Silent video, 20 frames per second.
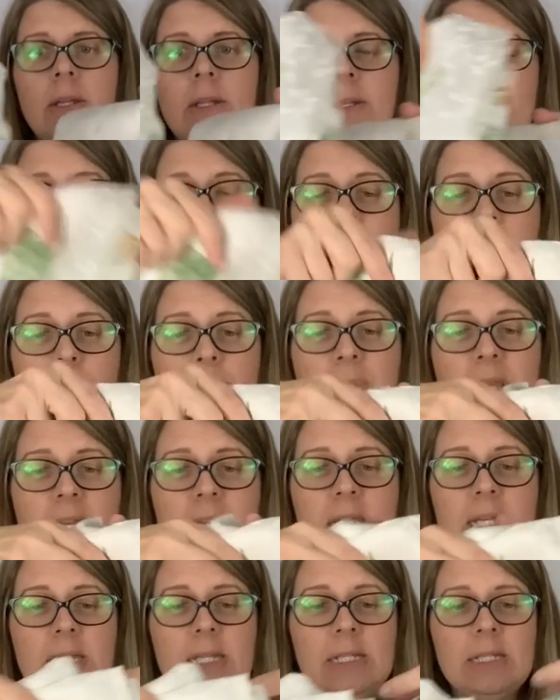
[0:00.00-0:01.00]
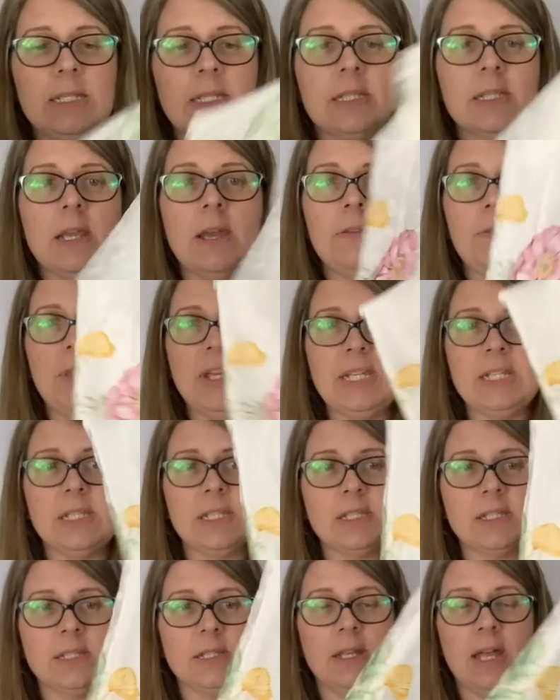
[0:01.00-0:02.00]
napkins. They
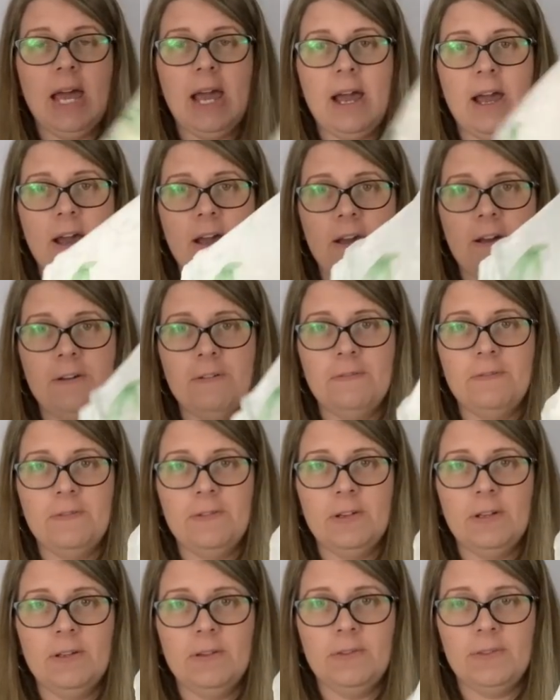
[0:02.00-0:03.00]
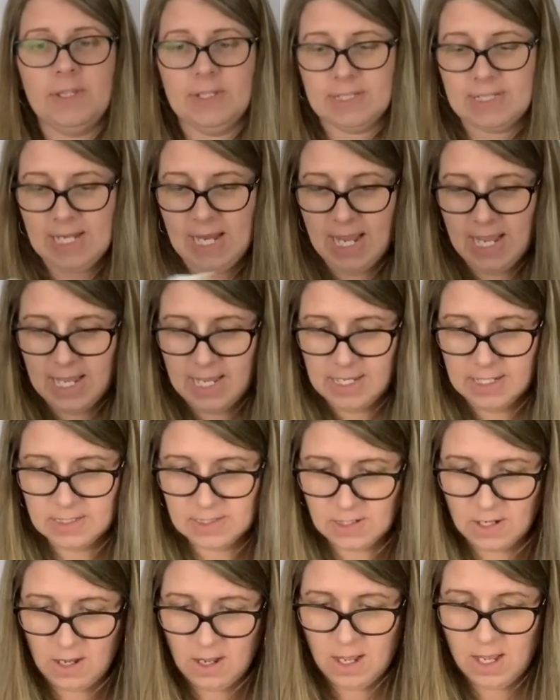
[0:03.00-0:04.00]
still have the
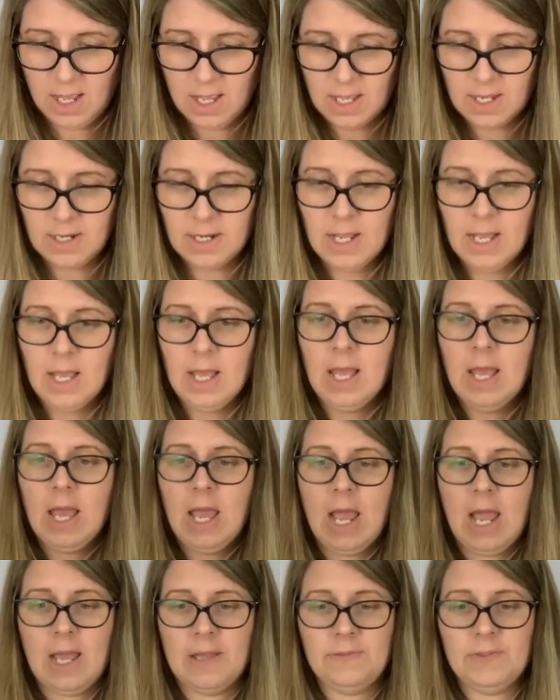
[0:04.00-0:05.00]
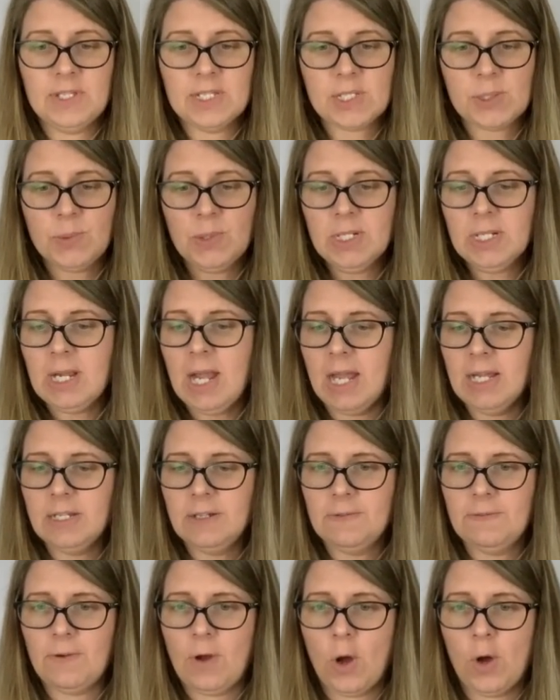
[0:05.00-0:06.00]
tags on. And this one kind
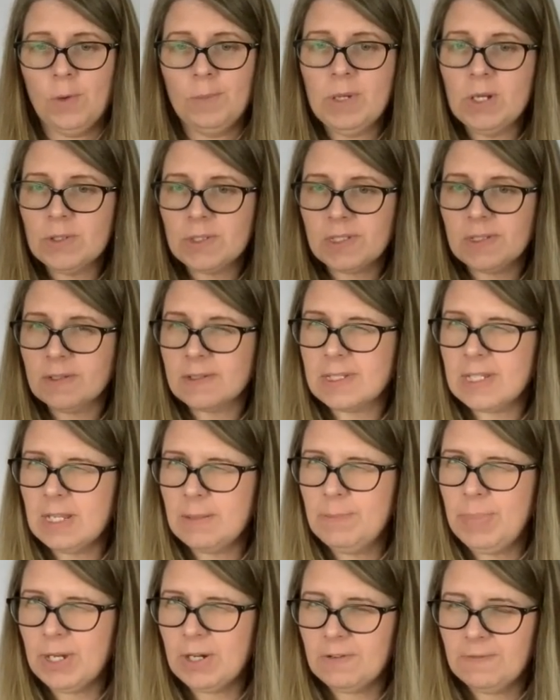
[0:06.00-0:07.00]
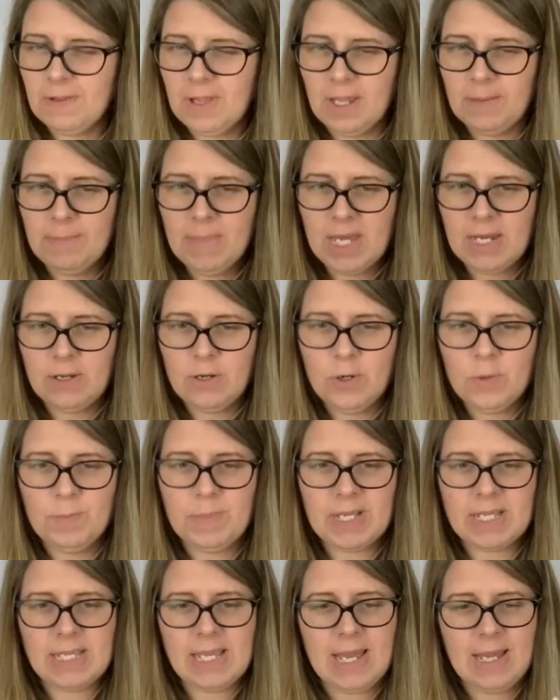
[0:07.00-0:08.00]
of almost looks like Butterfly Meadow,
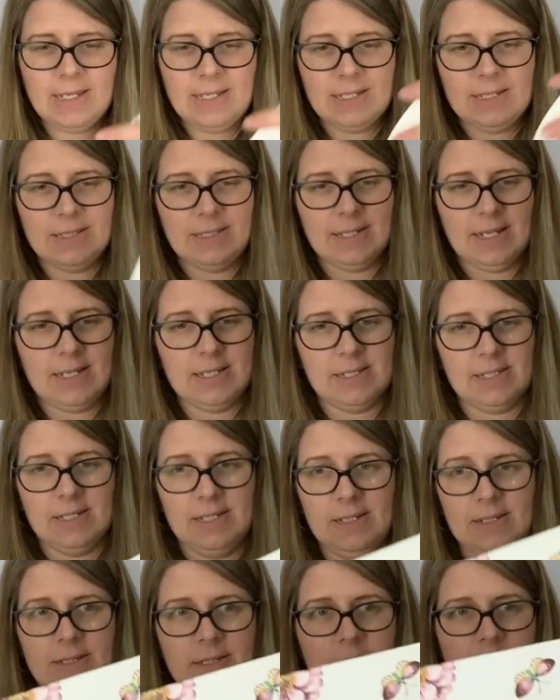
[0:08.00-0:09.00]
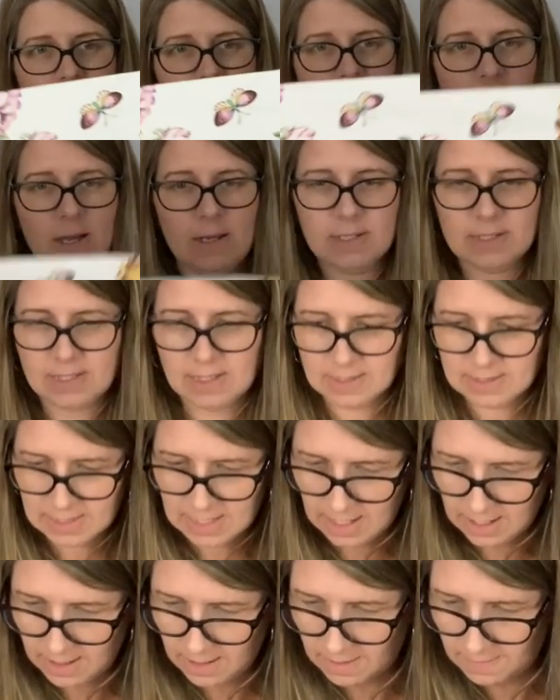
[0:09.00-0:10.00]
but yet it doesn't. Uh, it does
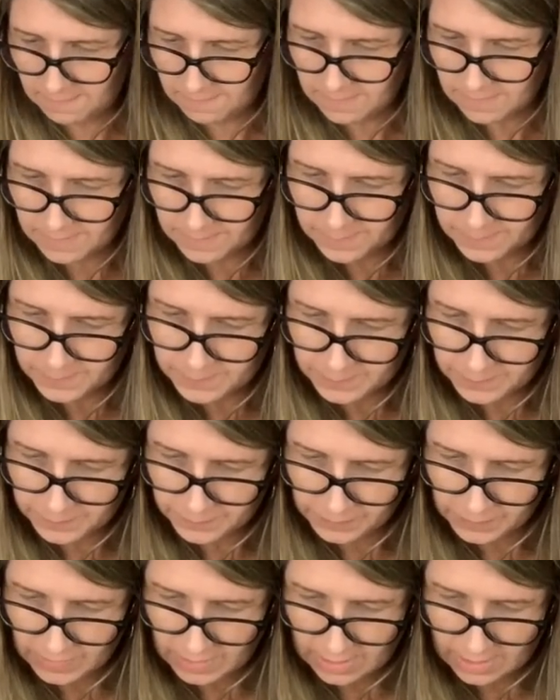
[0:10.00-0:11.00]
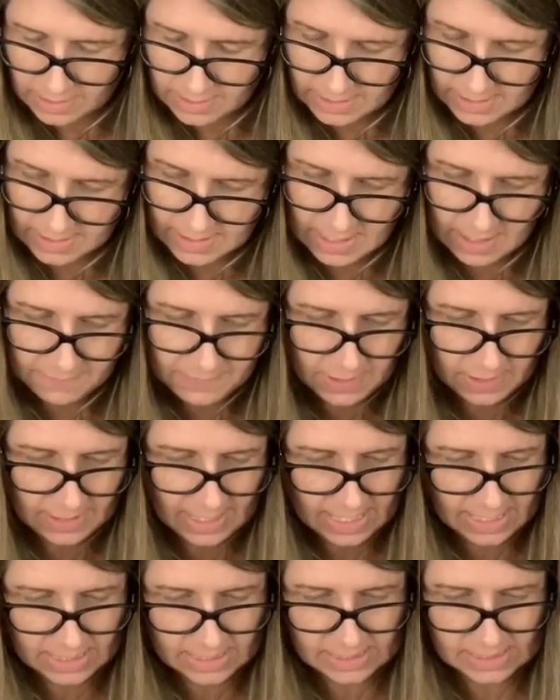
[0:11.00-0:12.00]
have, it does have the
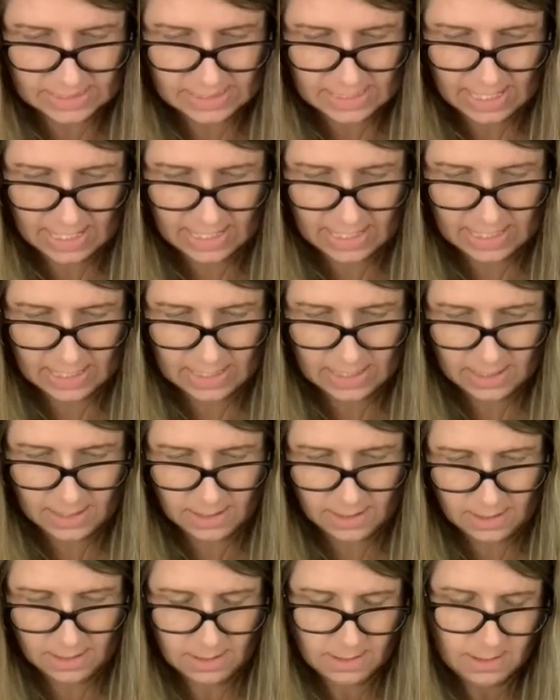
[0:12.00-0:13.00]
Lenox tag